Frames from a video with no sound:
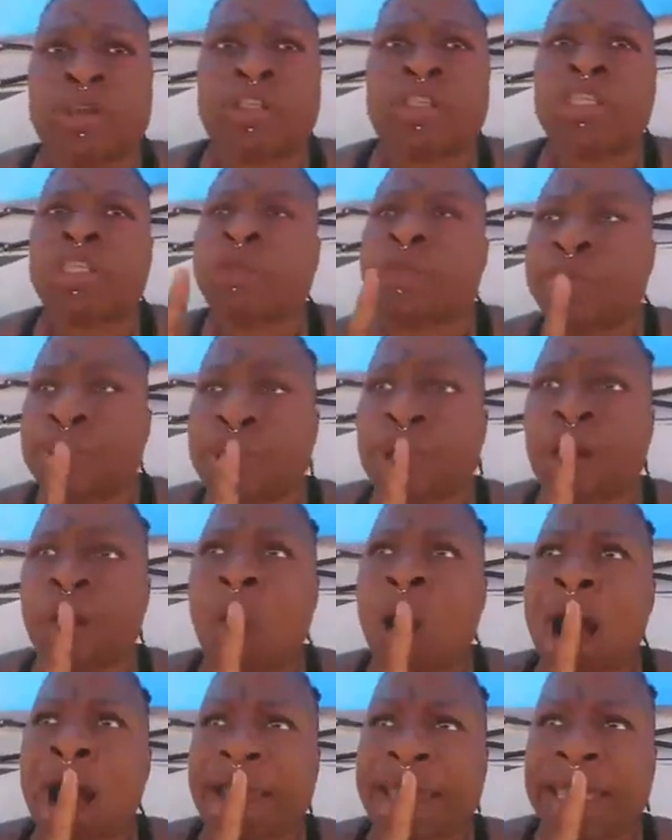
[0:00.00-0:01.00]
Just be
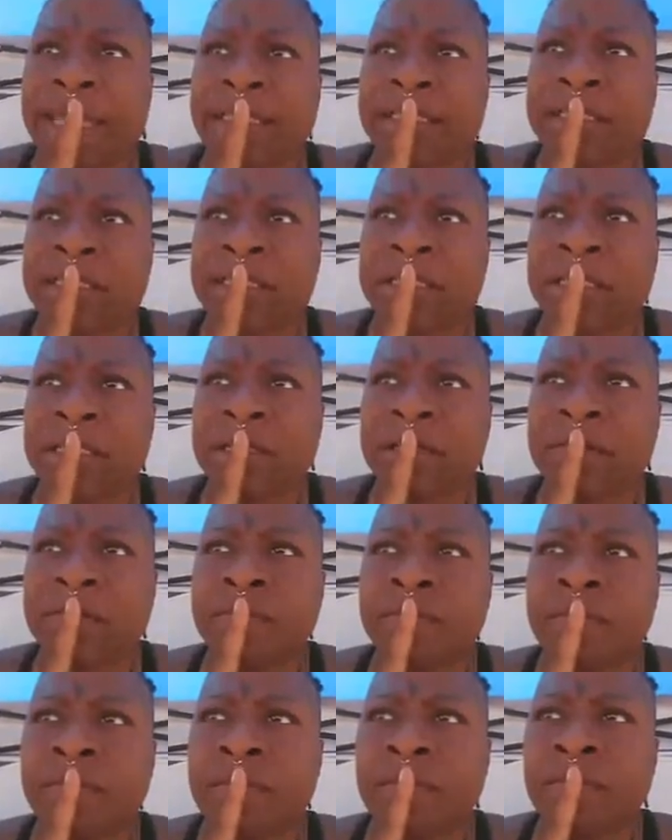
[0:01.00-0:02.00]
quiet
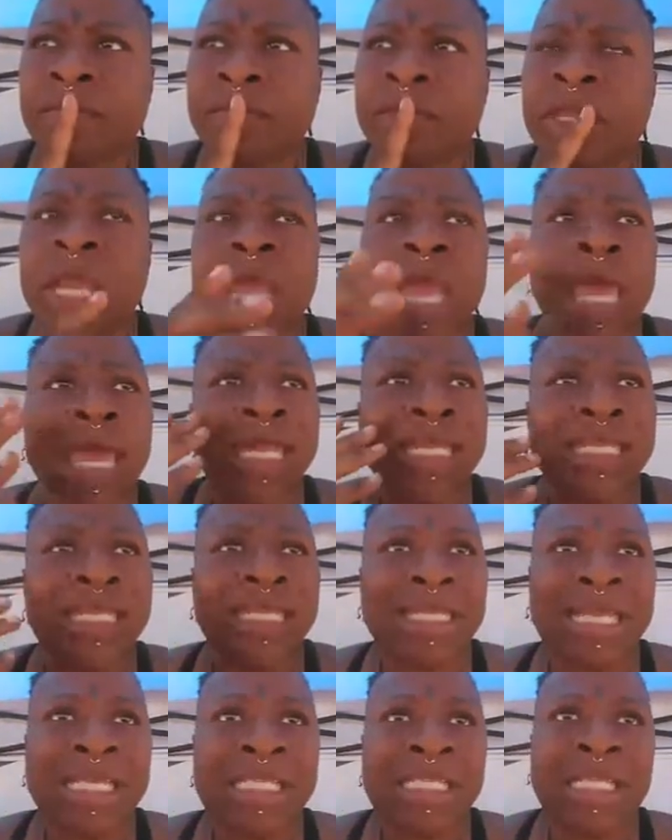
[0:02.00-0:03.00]
and
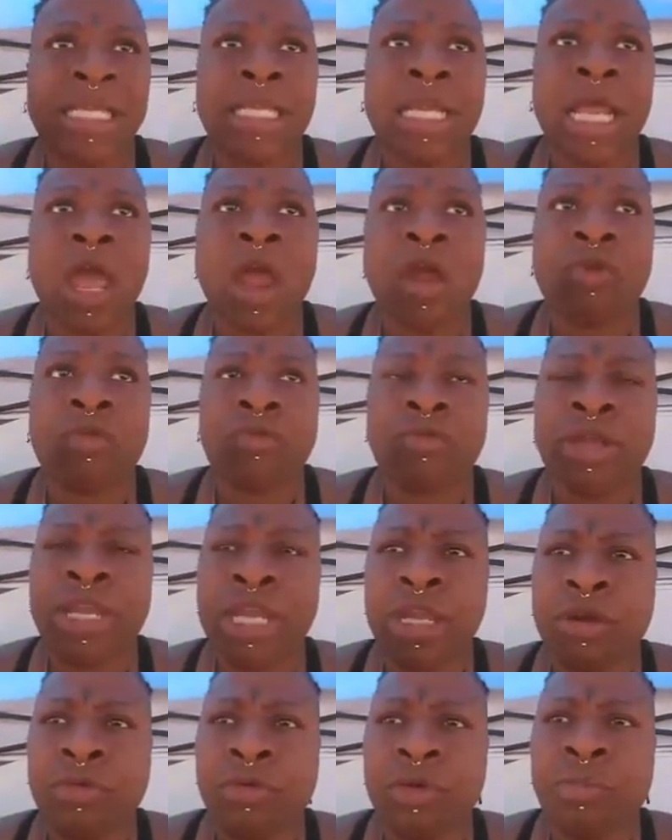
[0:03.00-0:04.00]
listen and
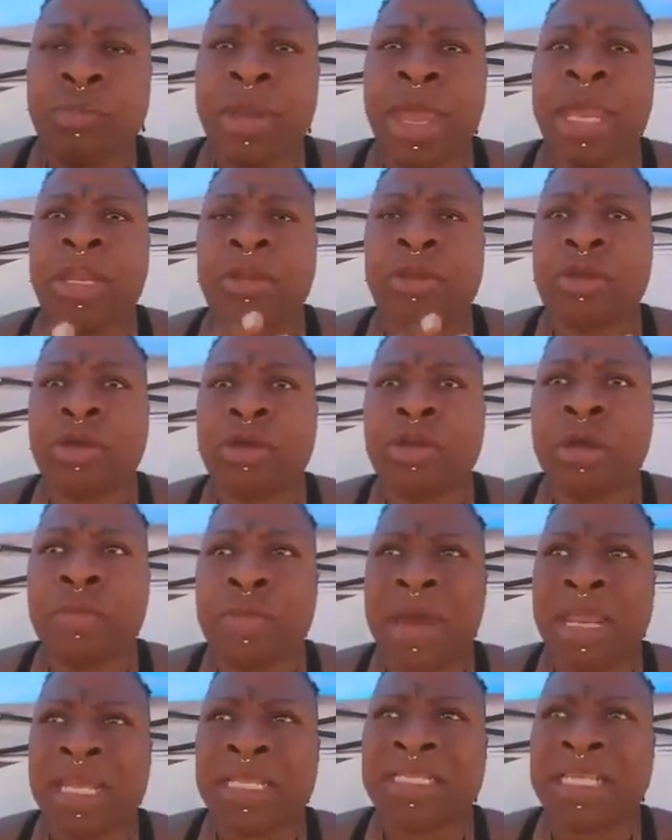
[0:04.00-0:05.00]
regroup and do your
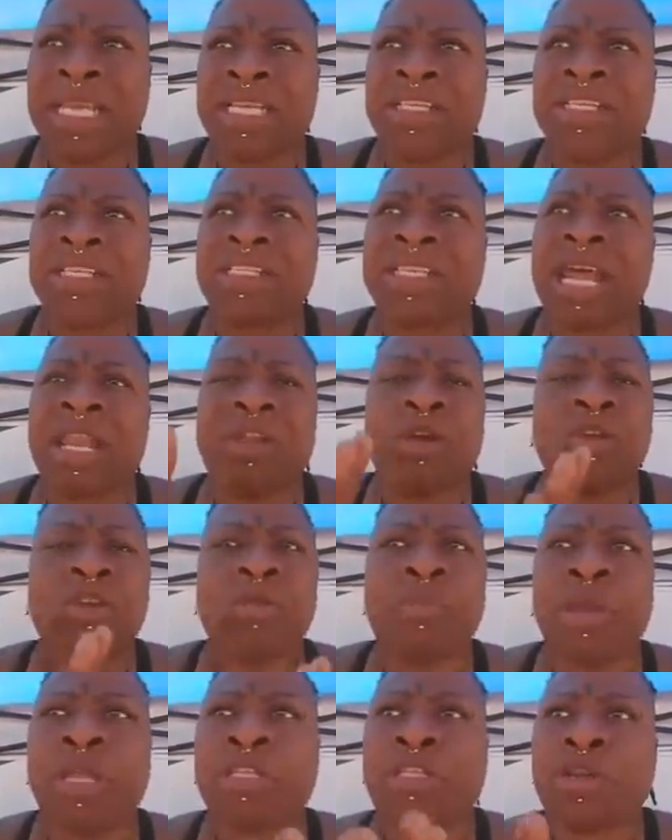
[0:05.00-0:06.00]
meditations. And I know you're
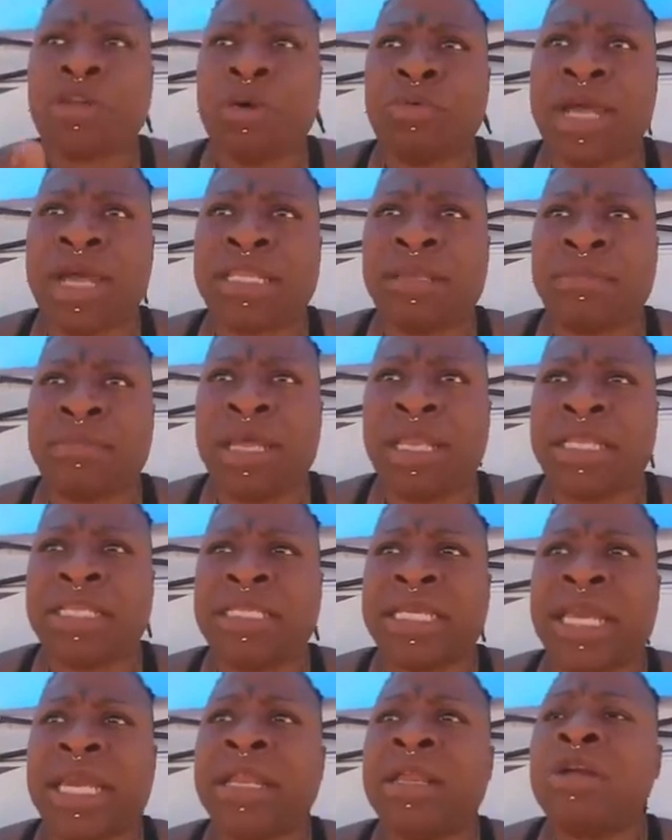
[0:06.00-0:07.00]
being told not to
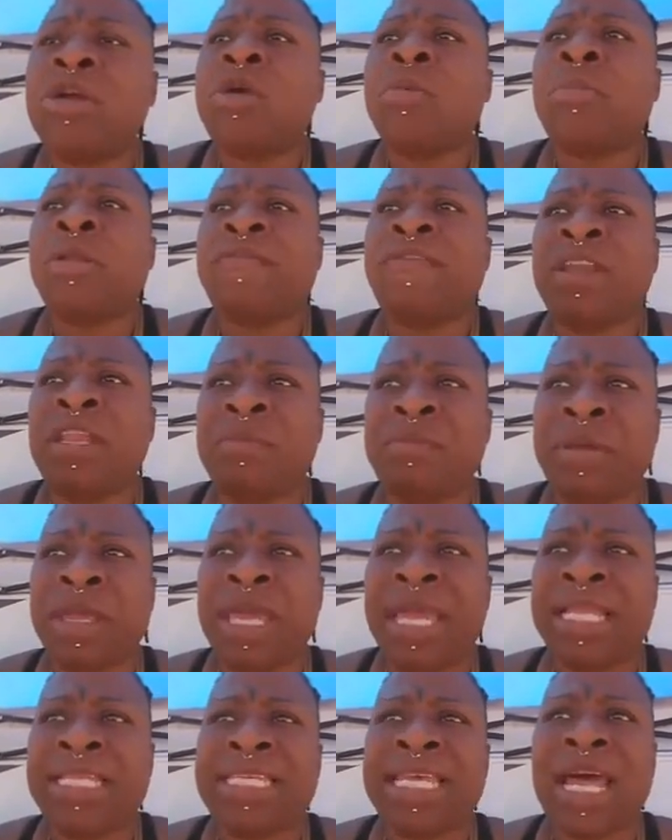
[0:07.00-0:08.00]
meditate, but if any
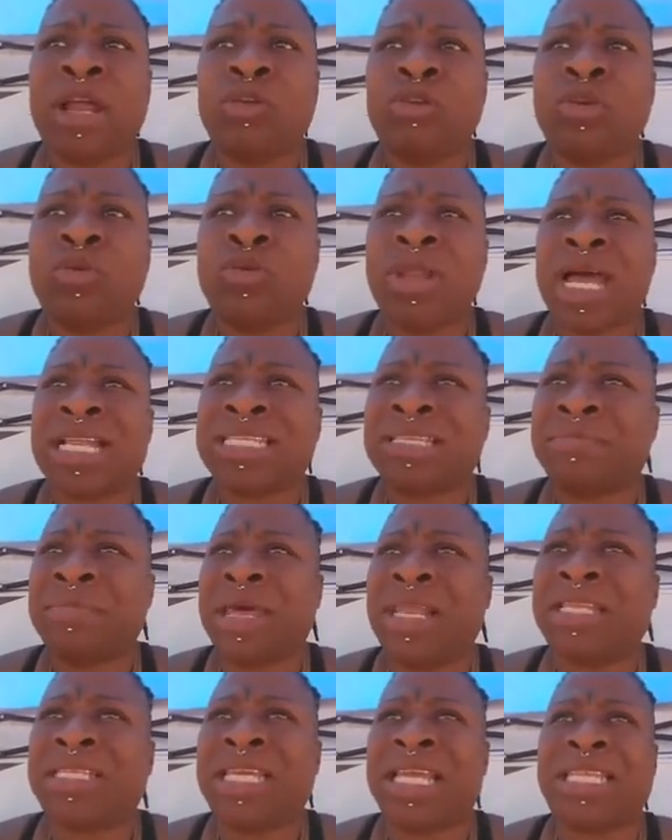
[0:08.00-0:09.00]
being tell you not to
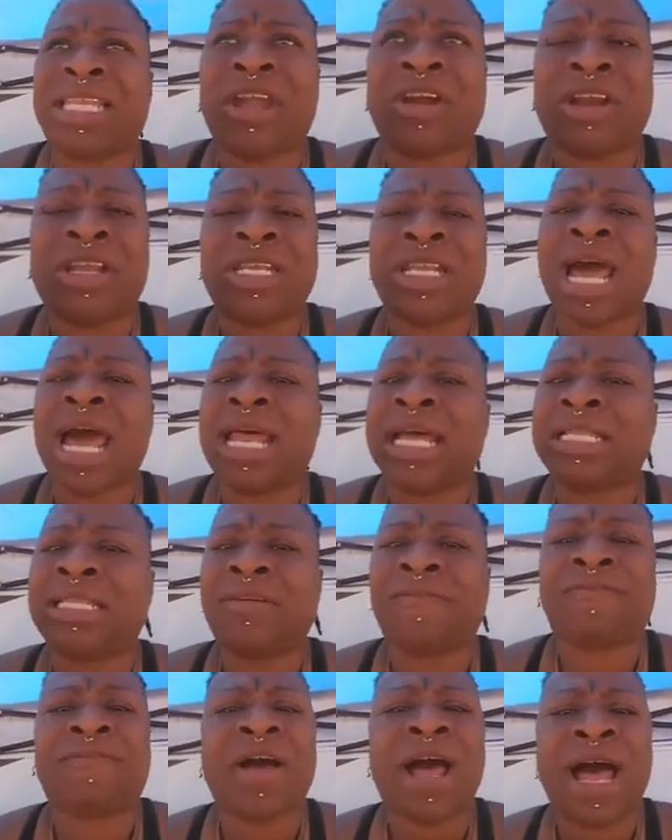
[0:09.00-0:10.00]
meditate, they are not a
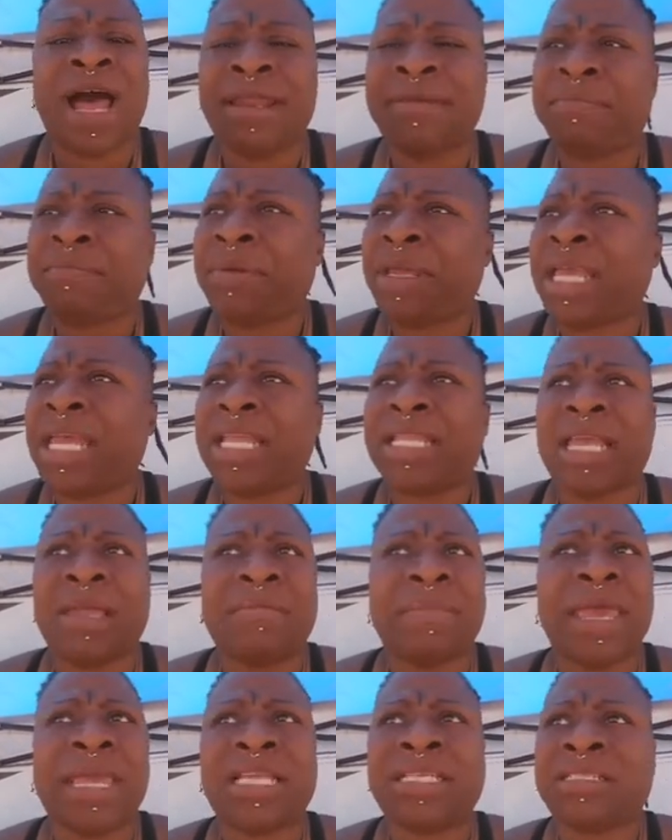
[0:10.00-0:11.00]
divine being. They
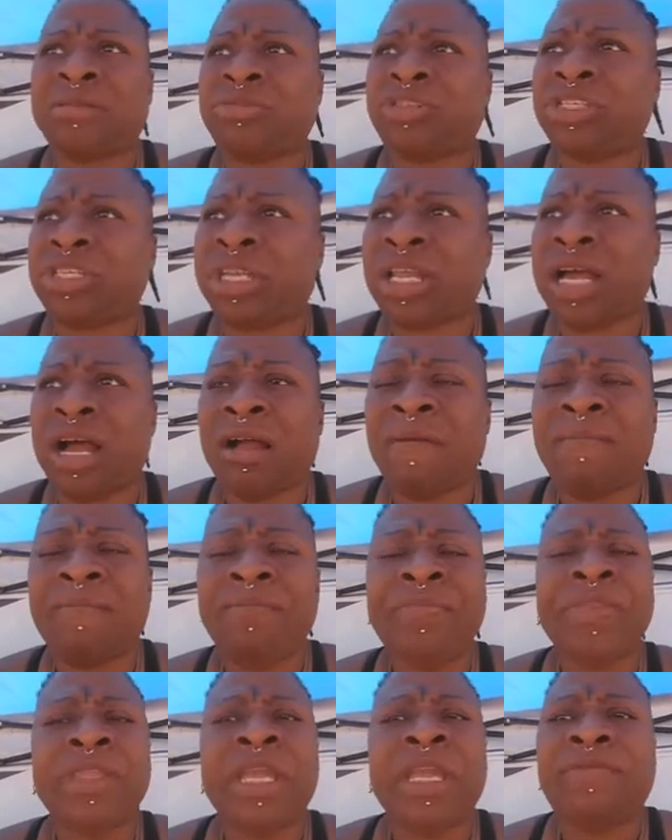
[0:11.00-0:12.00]
making some shit up.
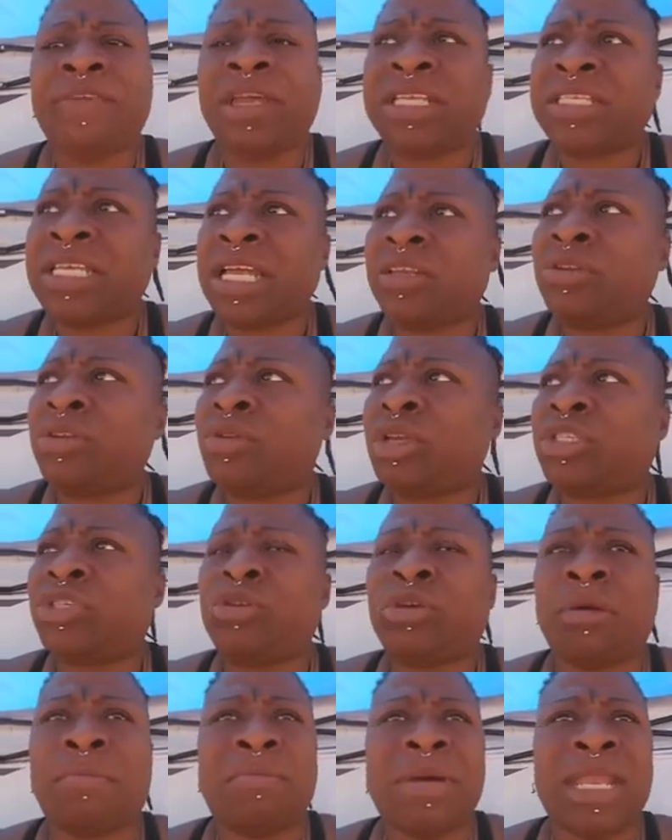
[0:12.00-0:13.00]
They telling you that
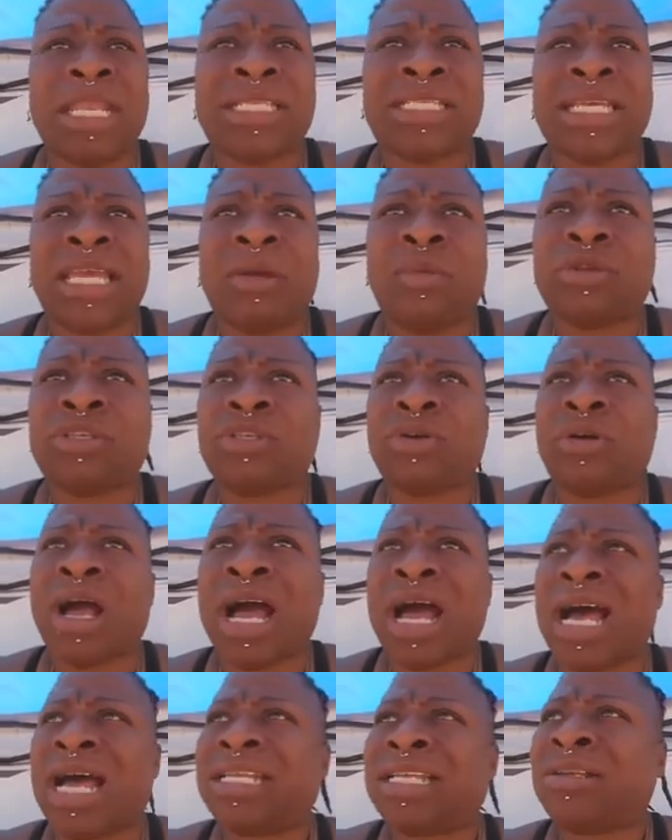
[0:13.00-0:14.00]
you can meditate with your
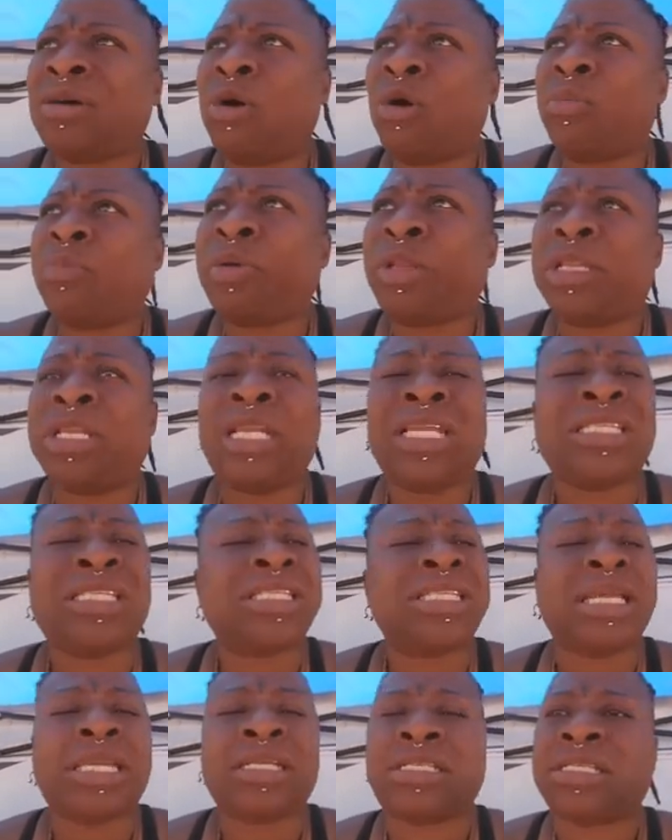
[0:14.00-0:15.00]
eyes open.
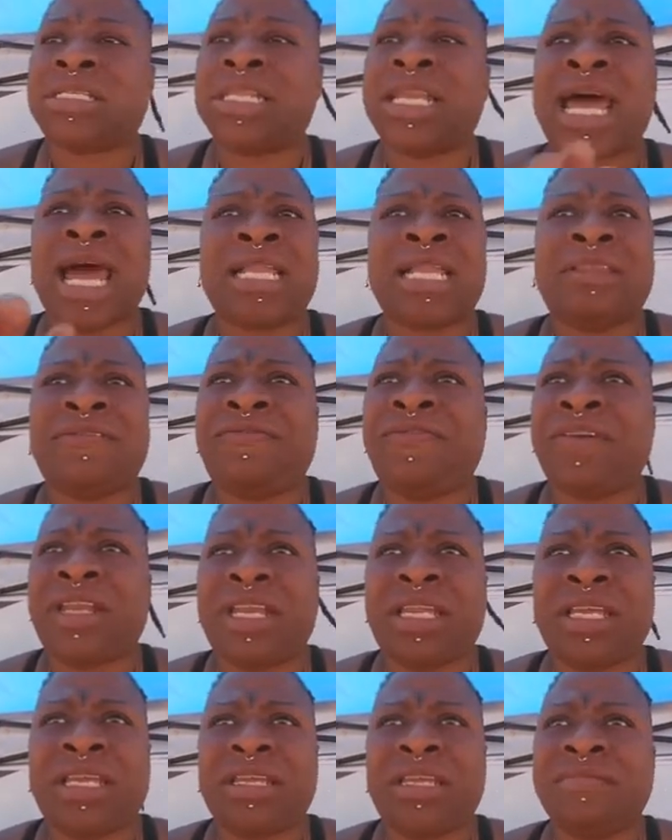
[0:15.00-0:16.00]
Listen, that's not
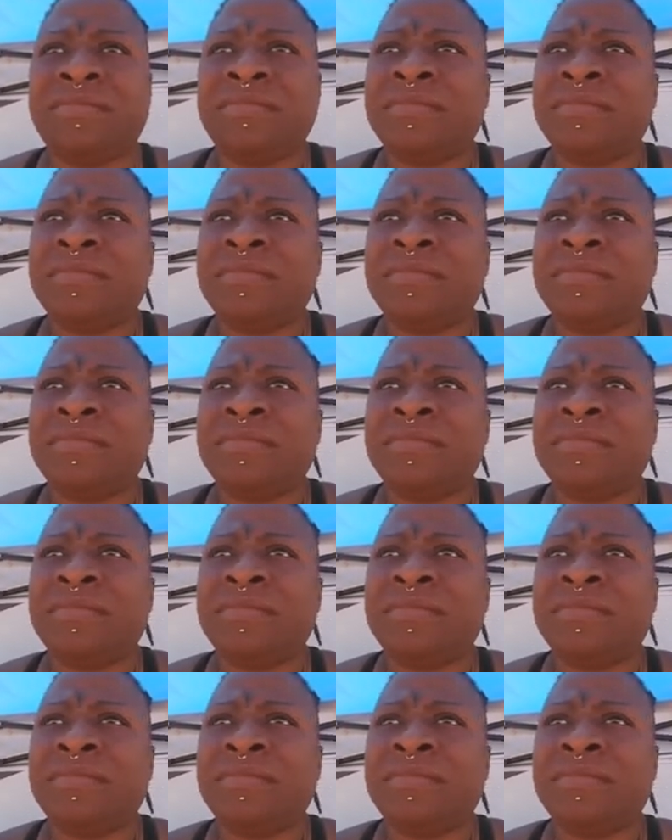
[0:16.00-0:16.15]
divinity.